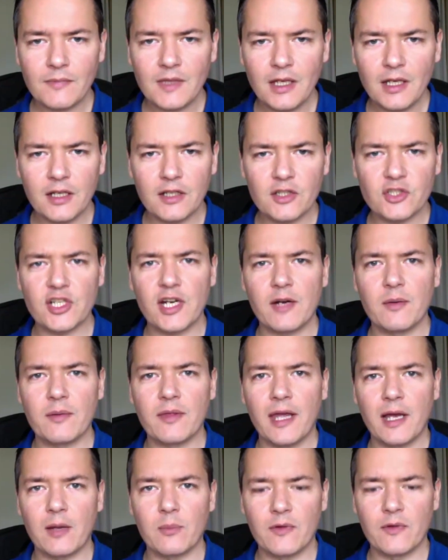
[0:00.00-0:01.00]
and I'll share
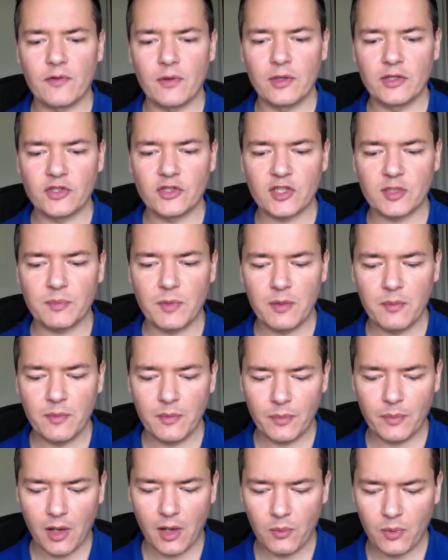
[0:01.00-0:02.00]
that with you in just a
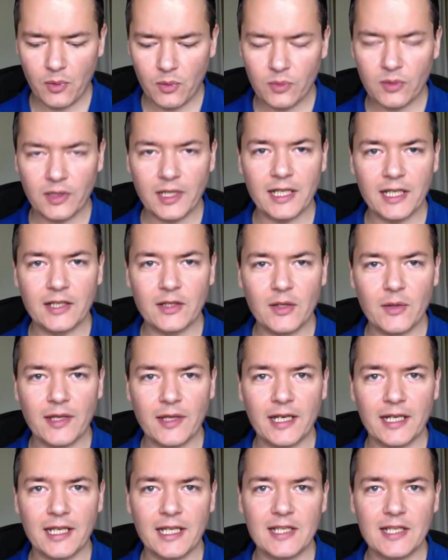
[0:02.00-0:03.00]
moment. But I will let you know
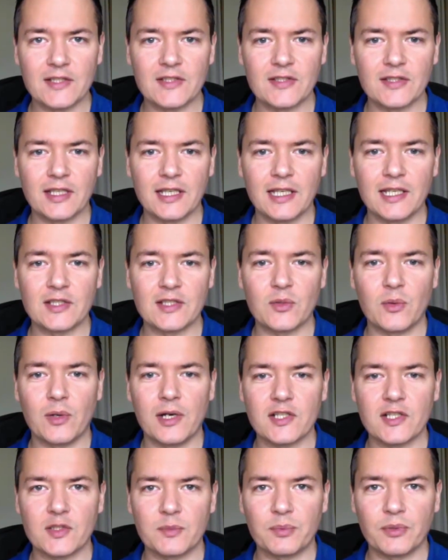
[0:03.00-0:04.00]
that it is
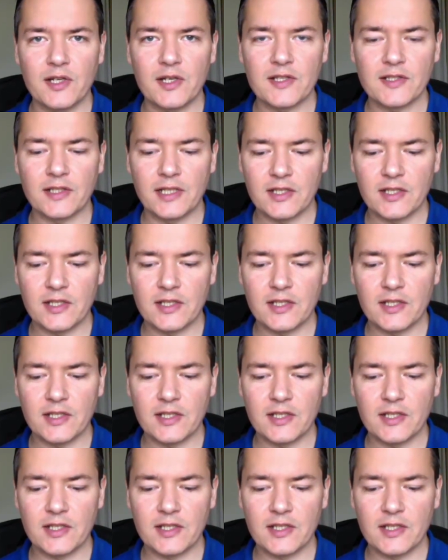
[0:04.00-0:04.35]
quite surprising.